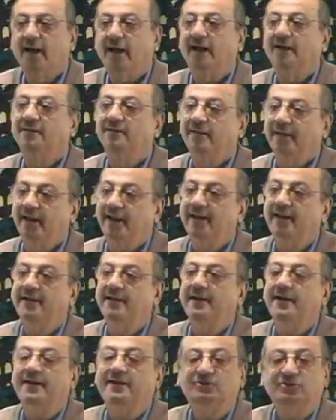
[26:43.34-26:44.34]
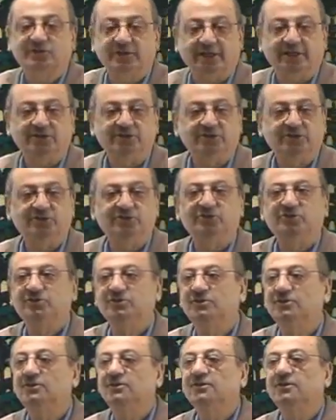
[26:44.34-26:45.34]
And then it
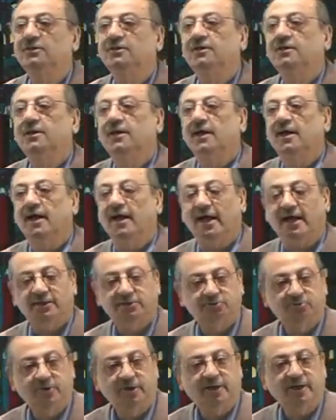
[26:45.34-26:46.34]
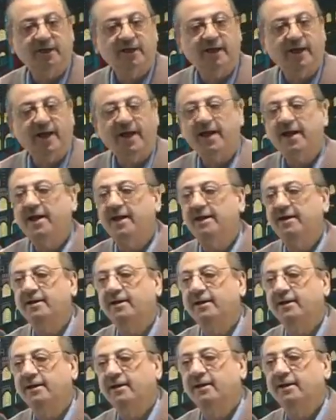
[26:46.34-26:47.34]
changes as we
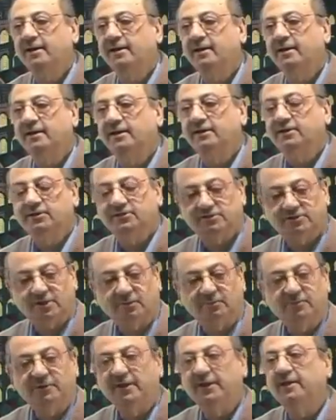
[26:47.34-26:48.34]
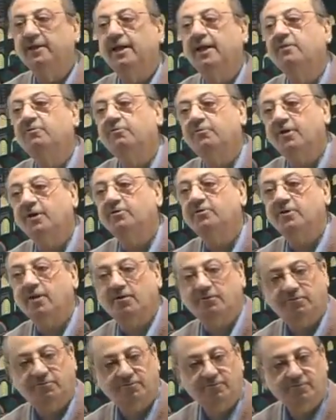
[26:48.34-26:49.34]
add something in front
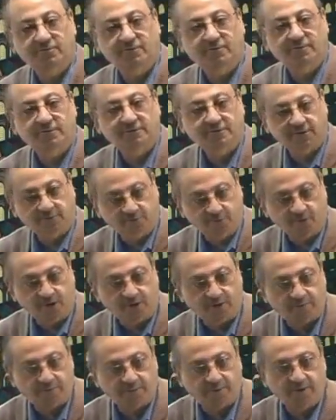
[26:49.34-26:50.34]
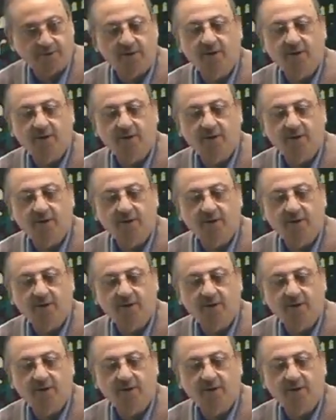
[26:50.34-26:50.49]
of the verb.